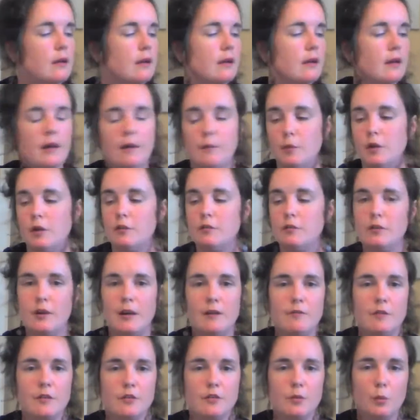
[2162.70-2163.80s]
I'm going to try and
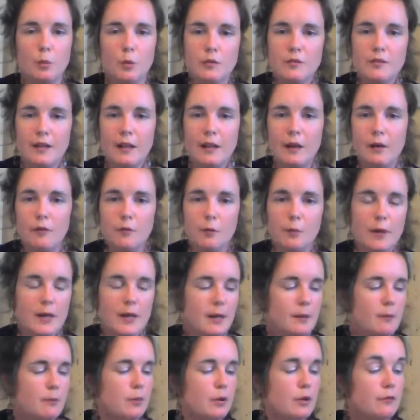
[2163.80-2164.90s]
fit some words to that other bit.
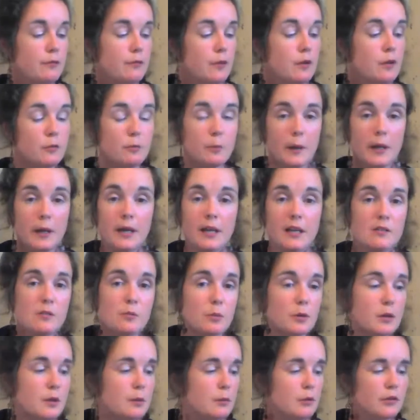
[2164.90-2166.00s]
But the first bit is
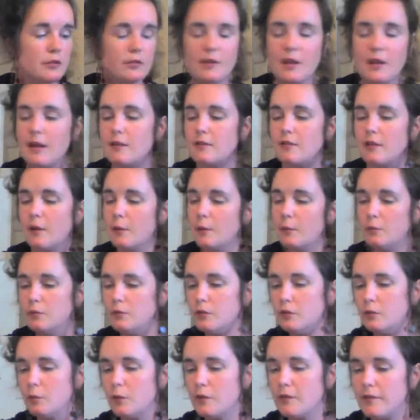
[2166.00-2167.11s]
pretty much set. So
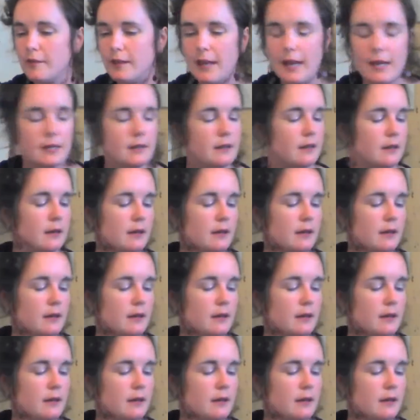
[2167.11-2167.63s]
just once again.